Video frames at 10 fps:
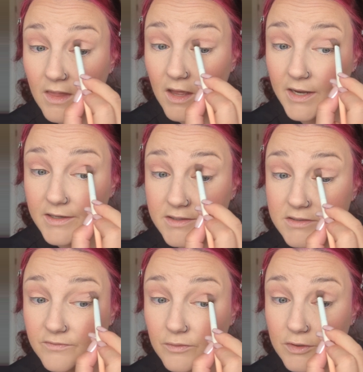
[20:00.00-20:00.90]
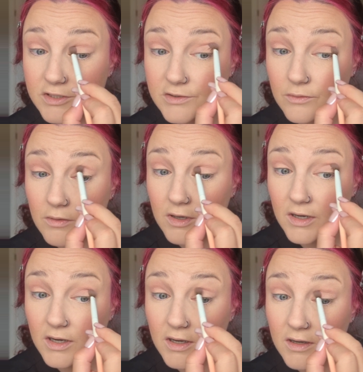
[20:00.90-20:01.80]
That is for
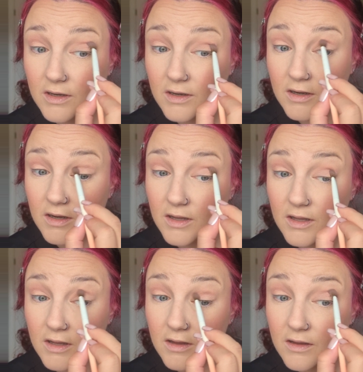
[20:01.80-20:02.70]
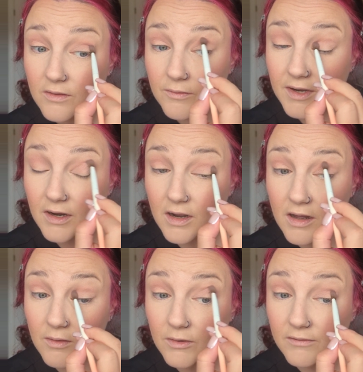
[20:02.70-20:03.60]
sure. We are
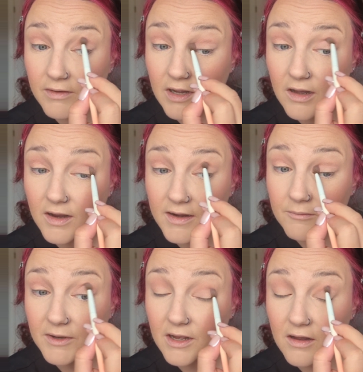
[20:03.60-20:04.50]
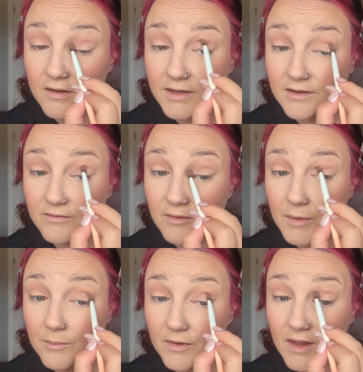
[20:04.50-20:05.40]
all one of a kind, and we all need to
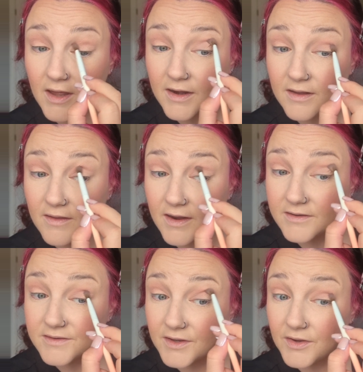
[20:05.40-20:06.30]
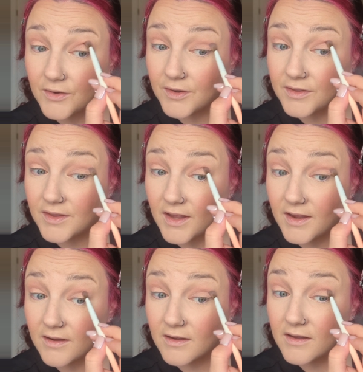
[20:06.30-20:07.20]
remember that, and that is a good
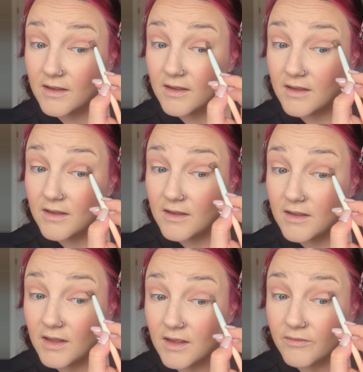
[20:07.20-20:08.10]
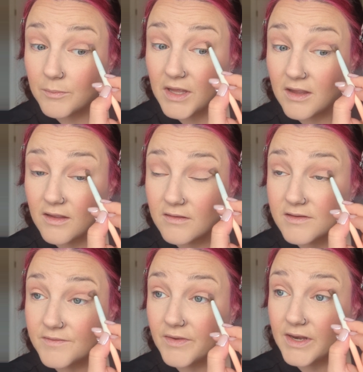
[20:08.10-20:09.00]
thing. Even making
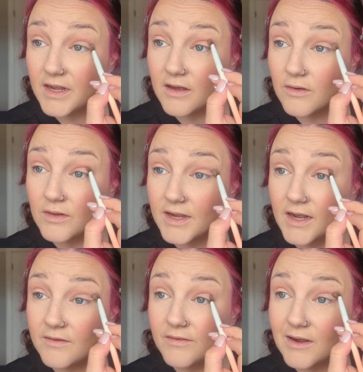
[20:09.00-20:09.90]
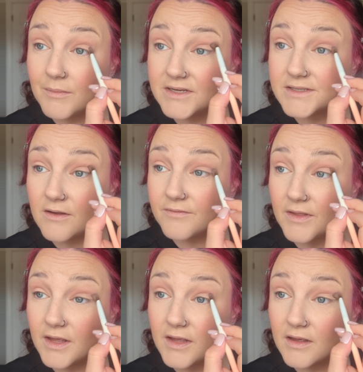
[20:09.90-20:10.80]
this video, like, I found myself
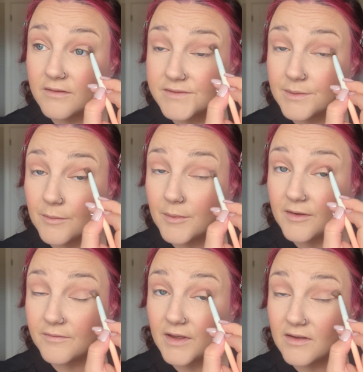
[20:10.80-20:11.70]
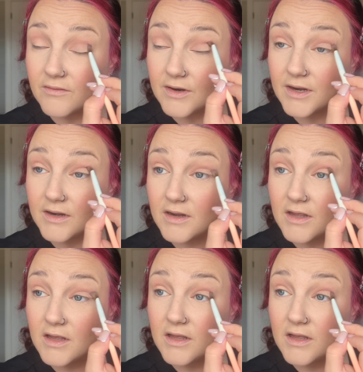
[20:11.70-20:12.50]
thinking of some of my favorite,